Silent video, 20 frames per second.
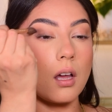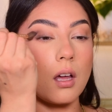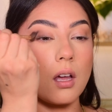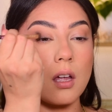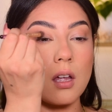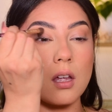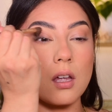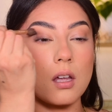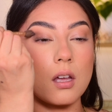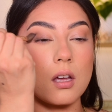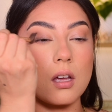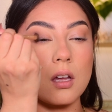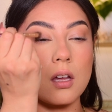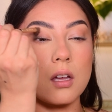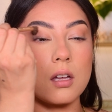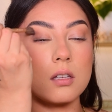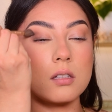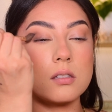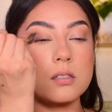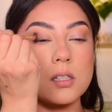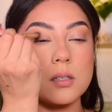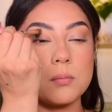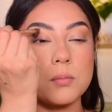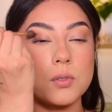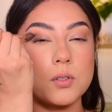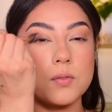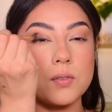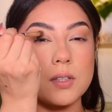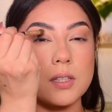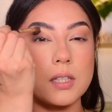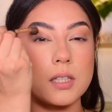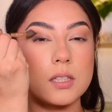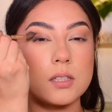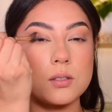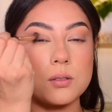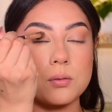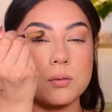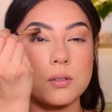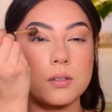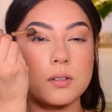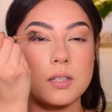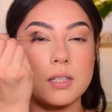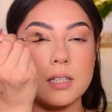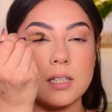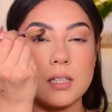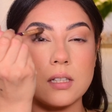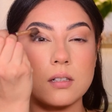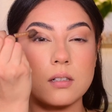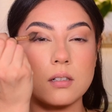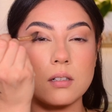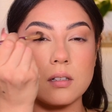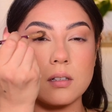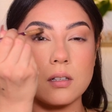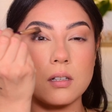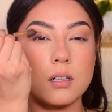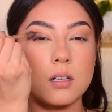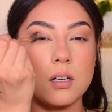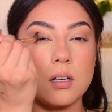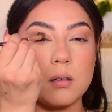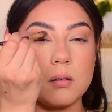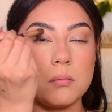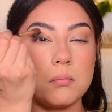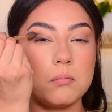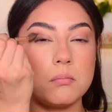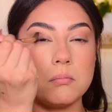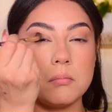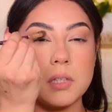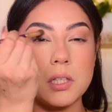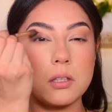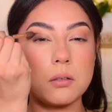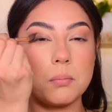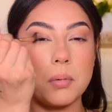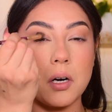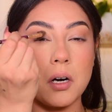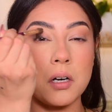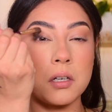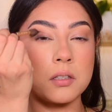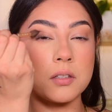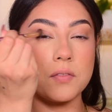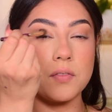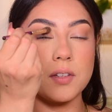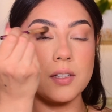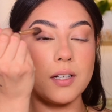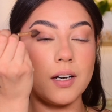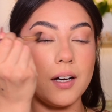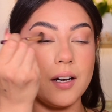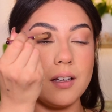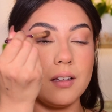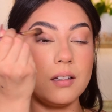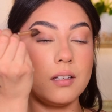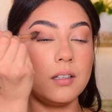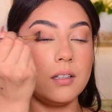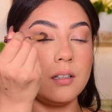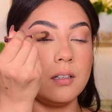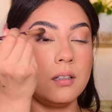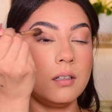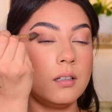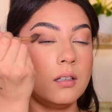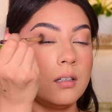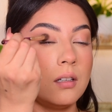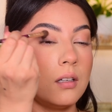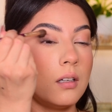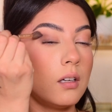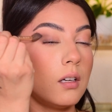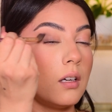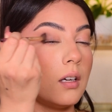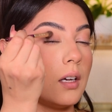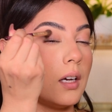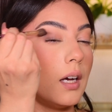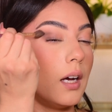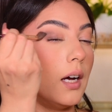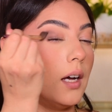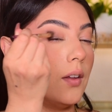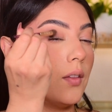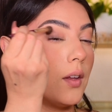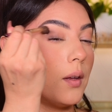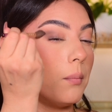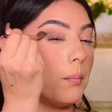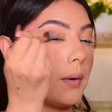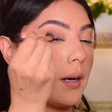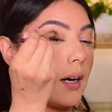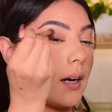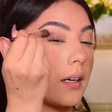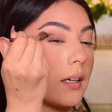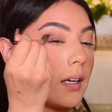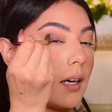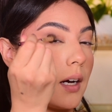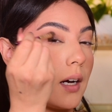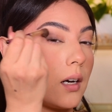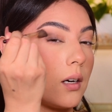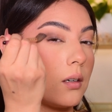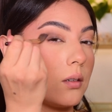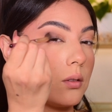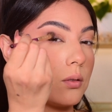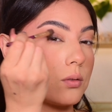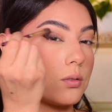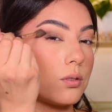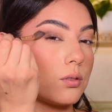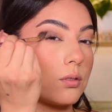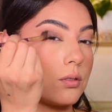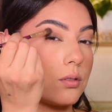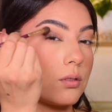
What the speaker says: And I'm moving in toward the inner middle part of the eyelid, and then back out.